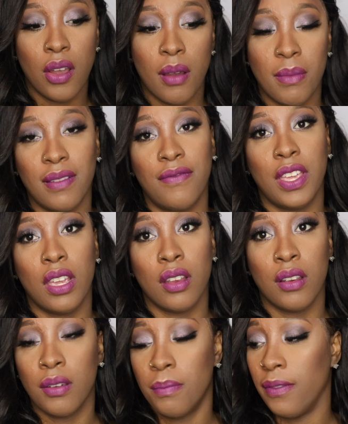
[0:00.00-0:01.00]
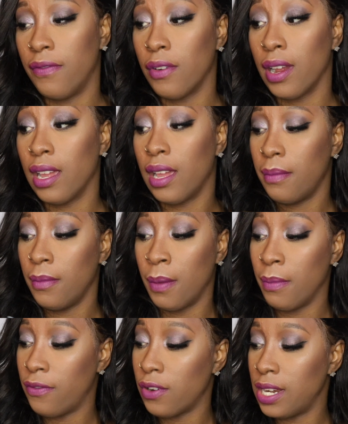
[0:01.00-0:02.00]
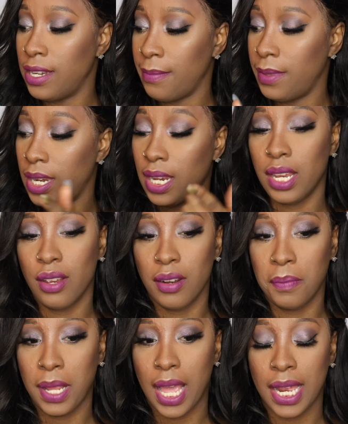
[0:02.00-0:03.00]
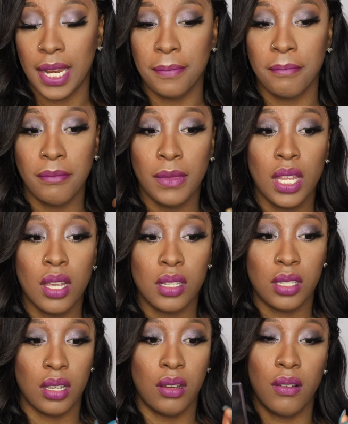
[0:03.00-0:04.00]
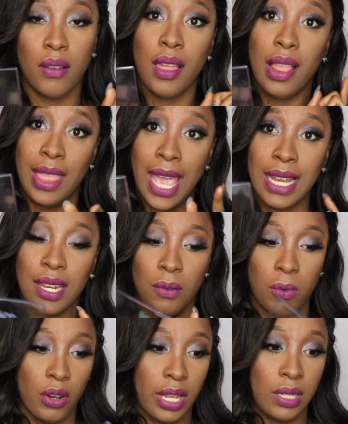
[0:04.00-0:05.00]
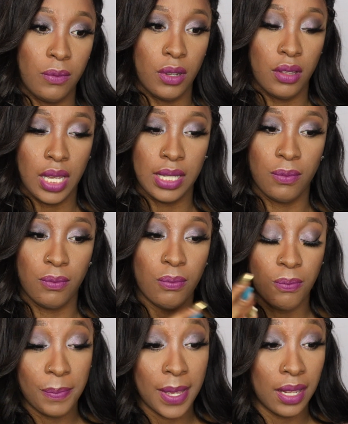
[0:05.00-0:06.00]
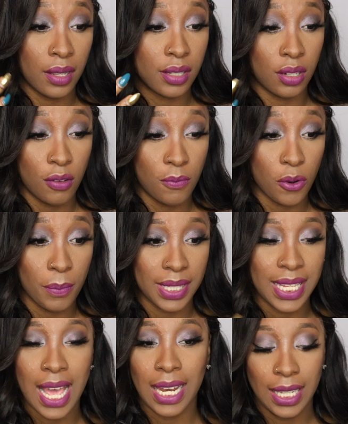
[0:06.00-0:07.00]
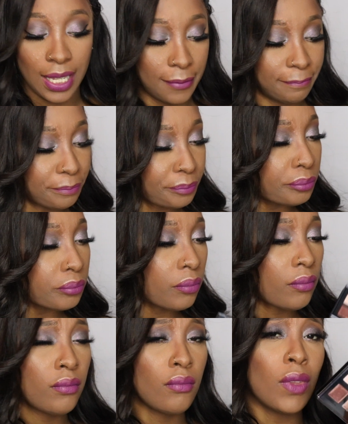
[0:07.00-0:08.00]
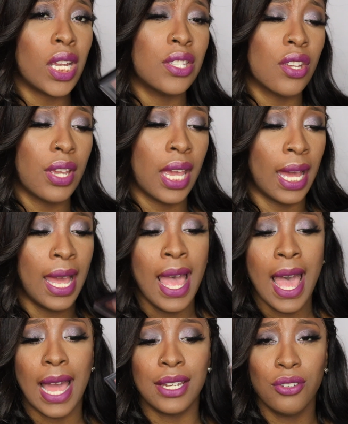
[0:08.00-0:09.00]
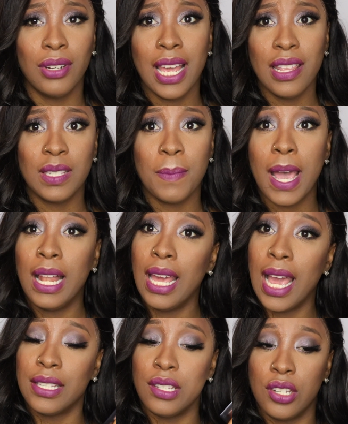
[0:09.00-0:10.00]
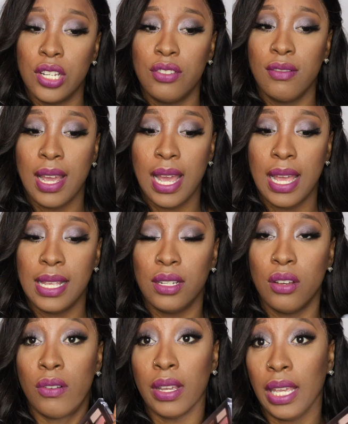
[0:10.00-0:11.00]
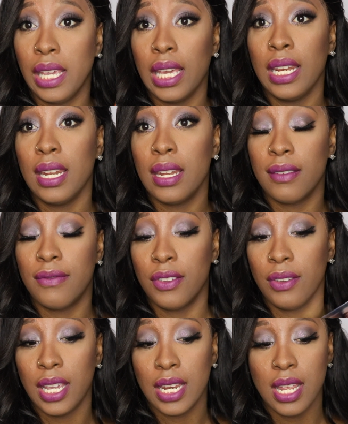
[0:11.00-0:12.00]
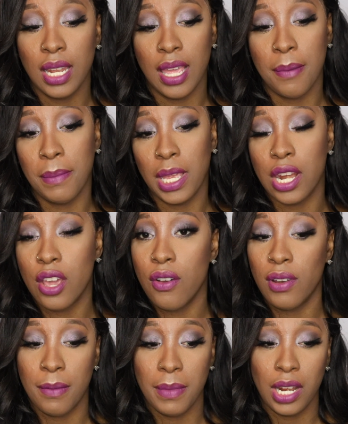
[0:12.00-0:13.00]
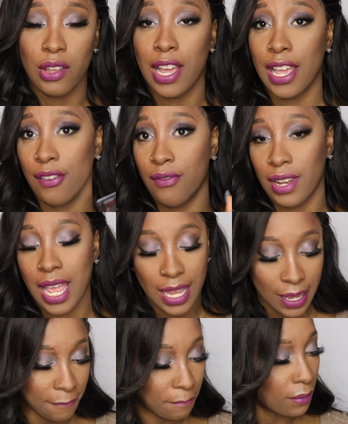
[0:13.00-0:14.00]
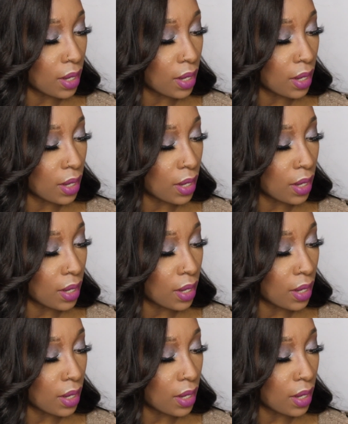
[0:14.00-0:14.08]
on my finger before I dipped it in here and applied it. So that did work as well. It looks a little more metallic-y. So yeah, I do like this palette. I suggest you guys go and get it, and if you get it, let me know how you like it.